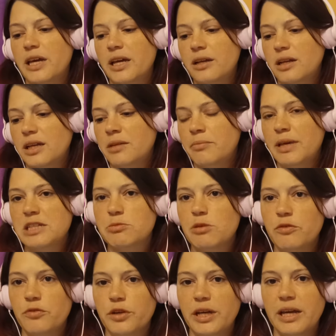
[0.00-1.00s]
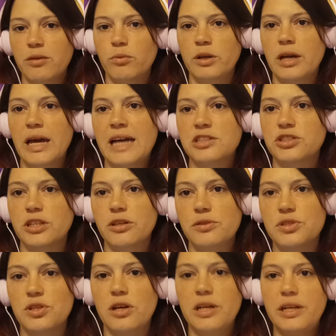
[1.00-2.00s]
and it makes me forget what actually
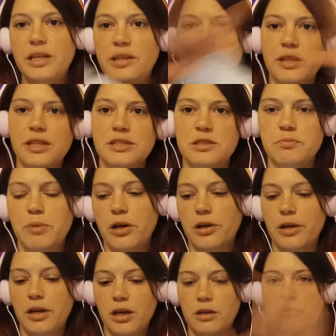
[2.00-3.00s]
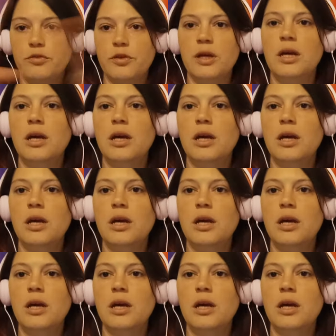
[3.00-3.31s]
goes on in this part of